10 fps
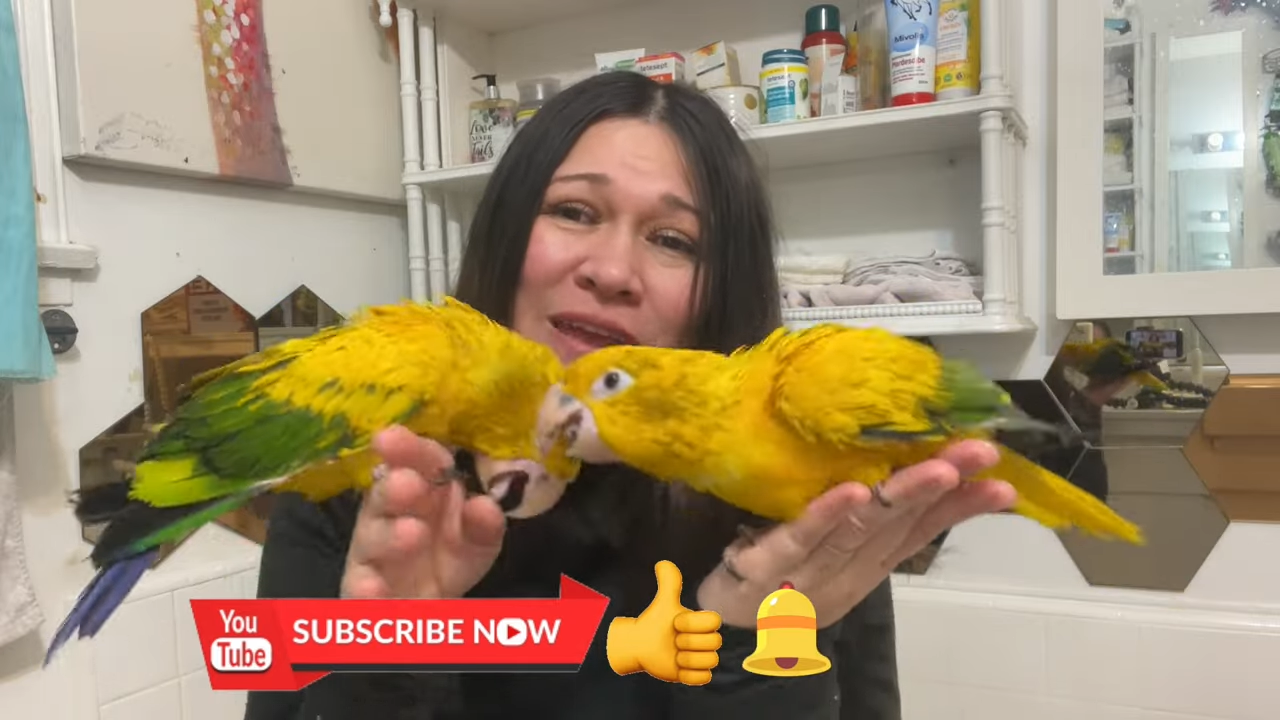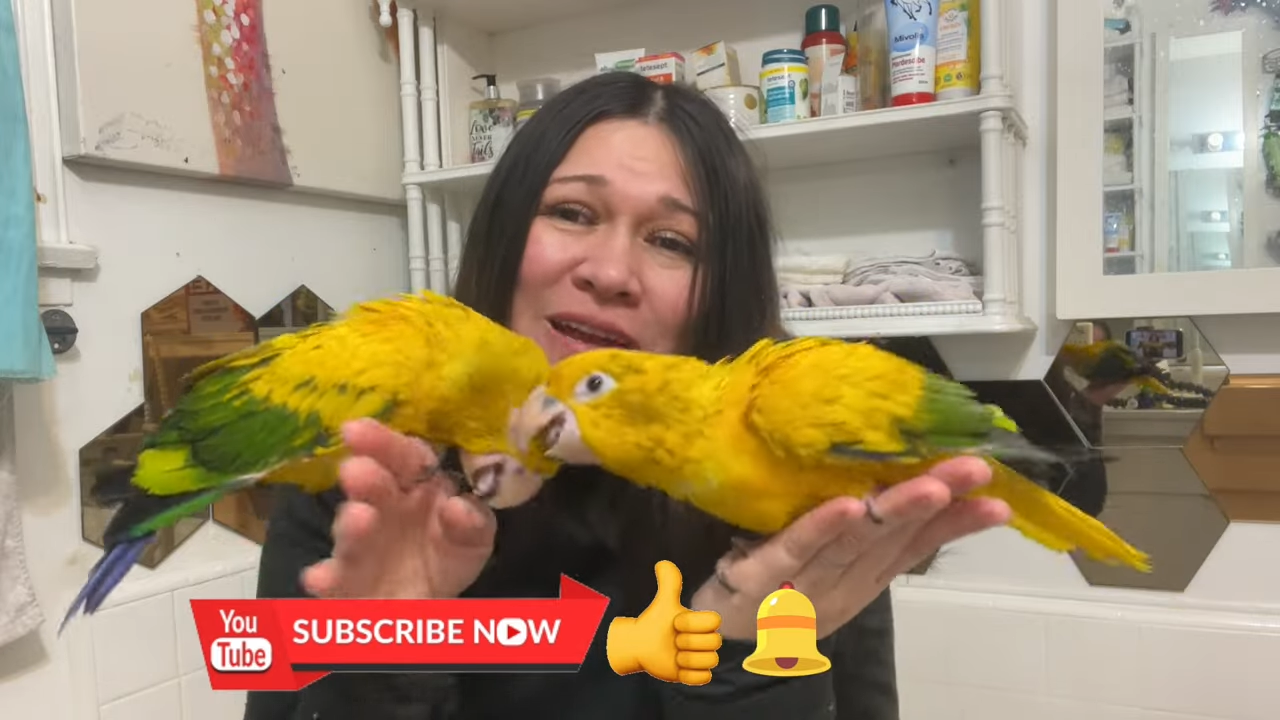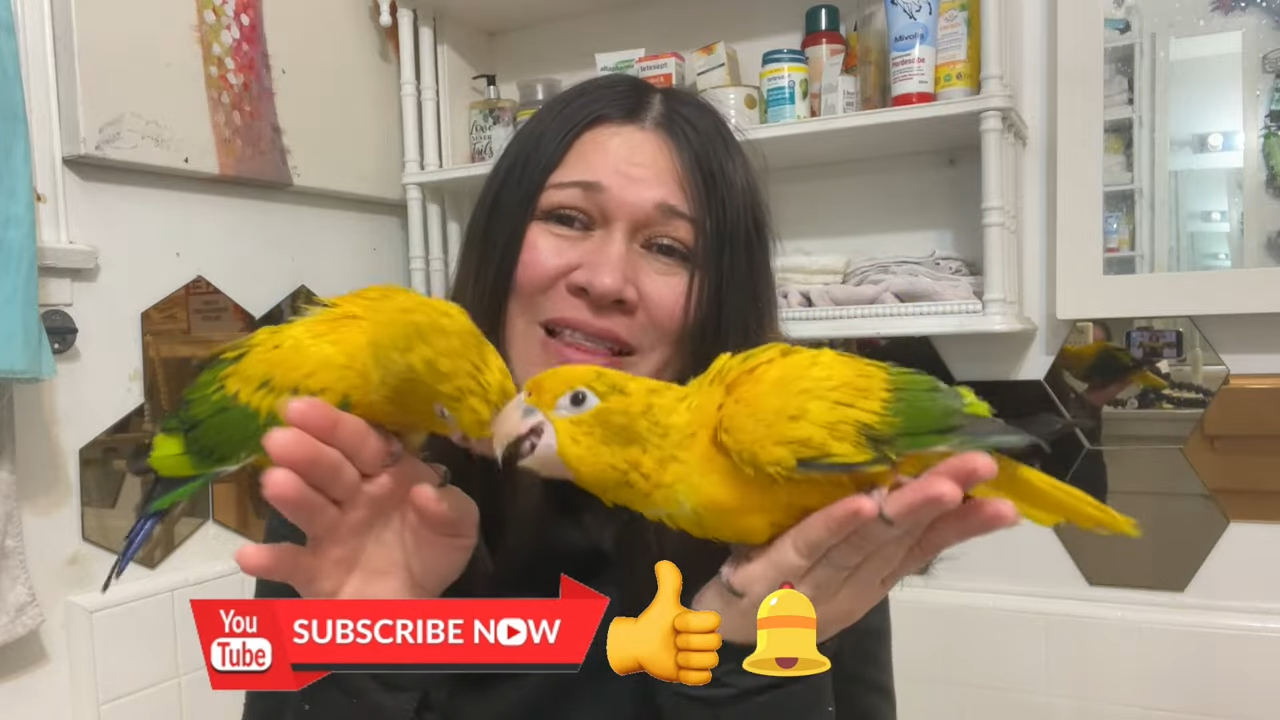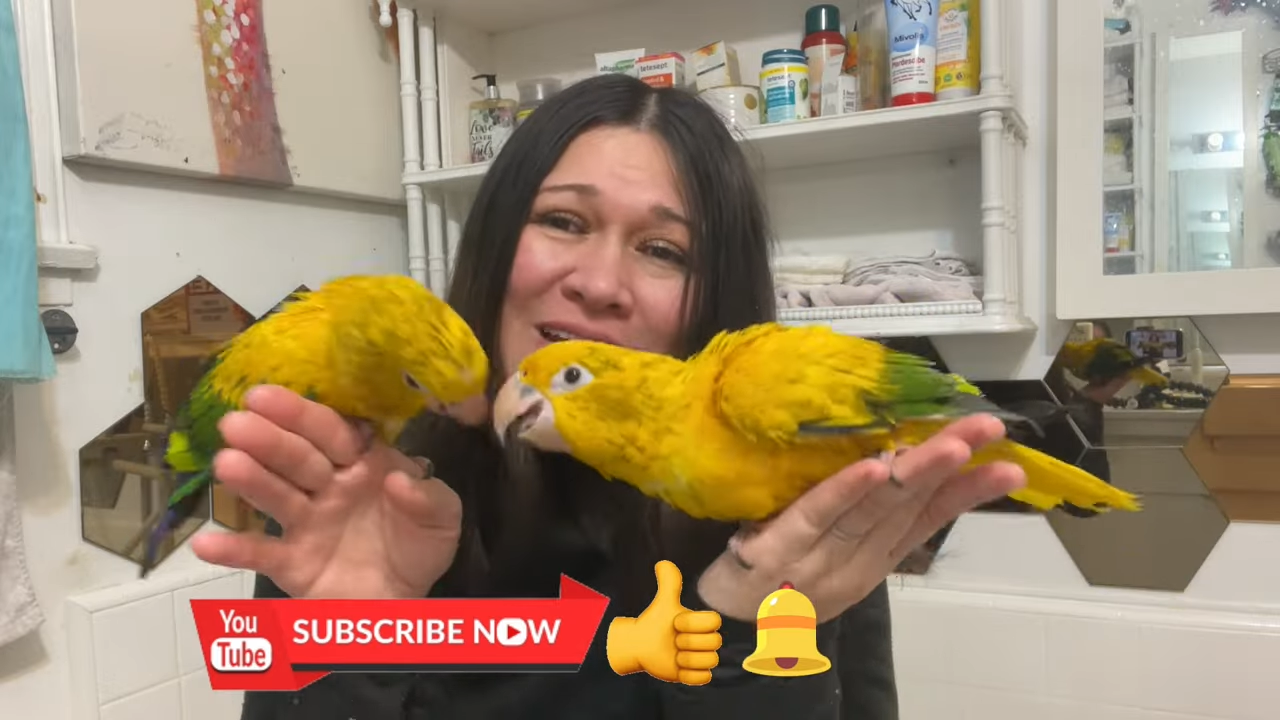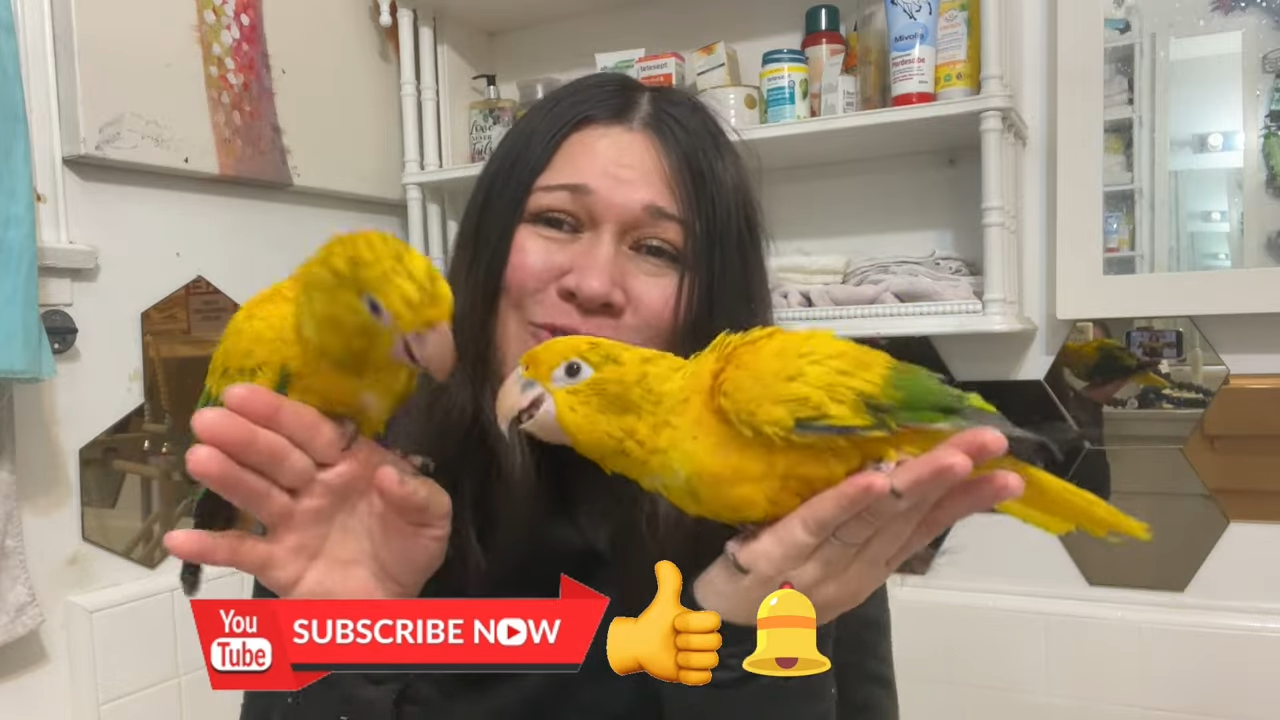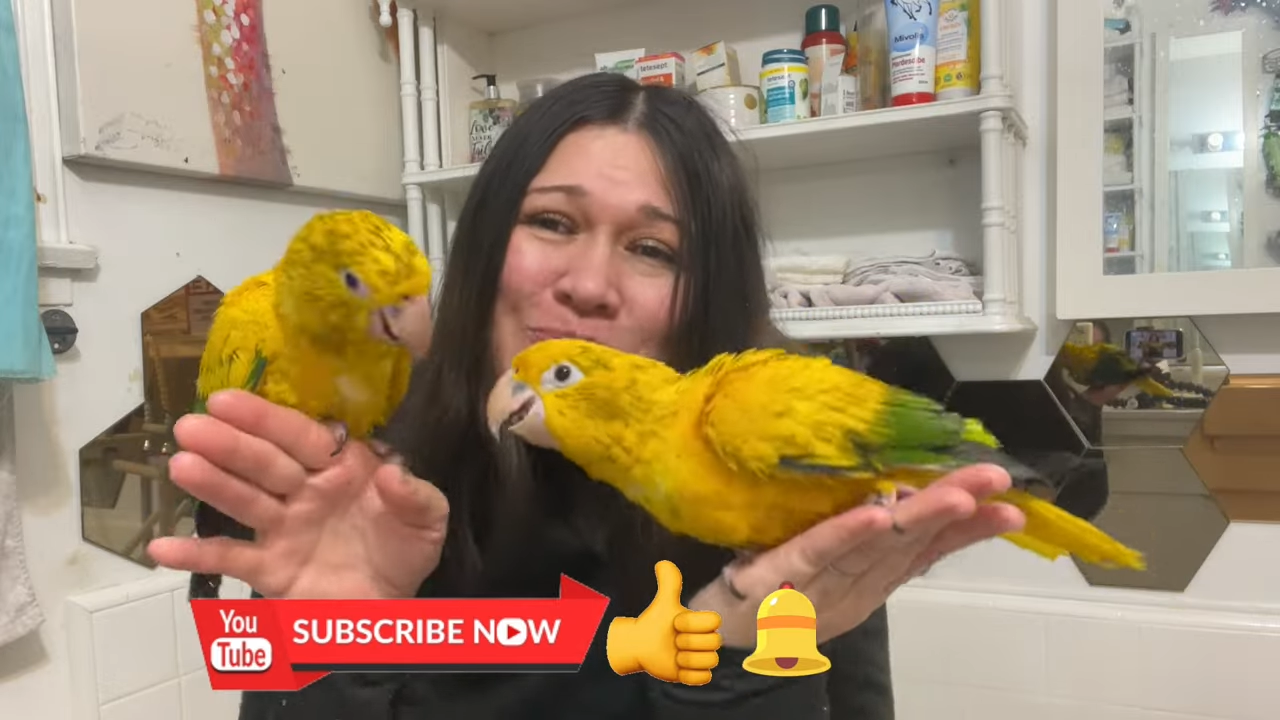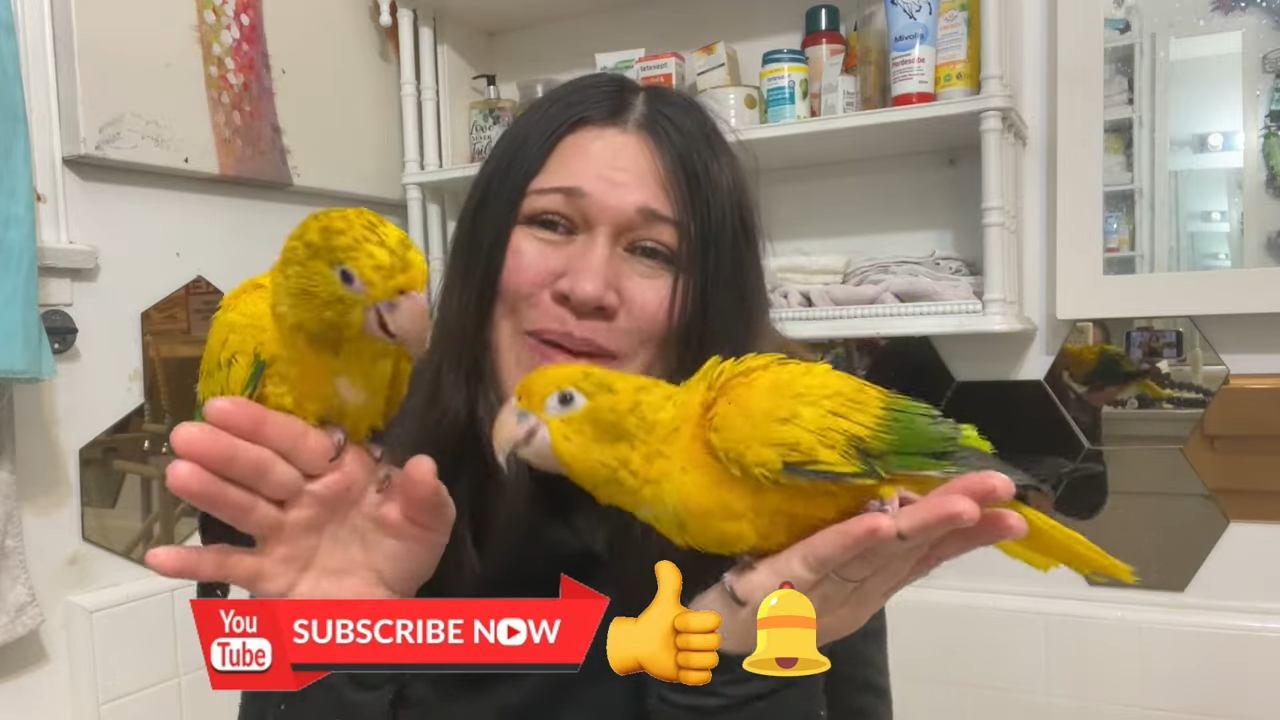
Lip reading: Carolin One